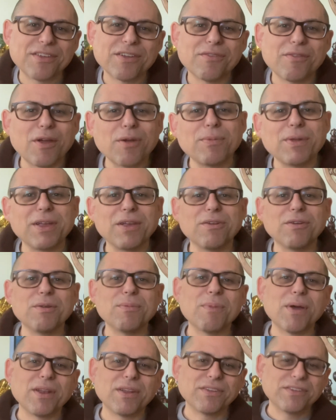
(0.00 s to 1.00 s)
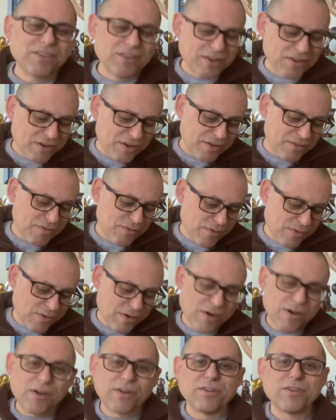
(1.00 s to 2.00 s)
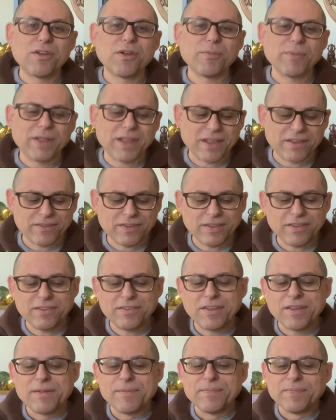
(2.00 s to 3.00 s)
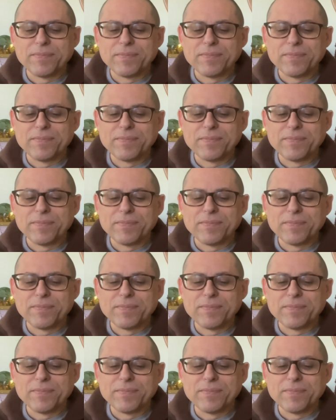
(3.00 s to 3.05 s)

of Abhayagiri Monastery for our Dharma lessons.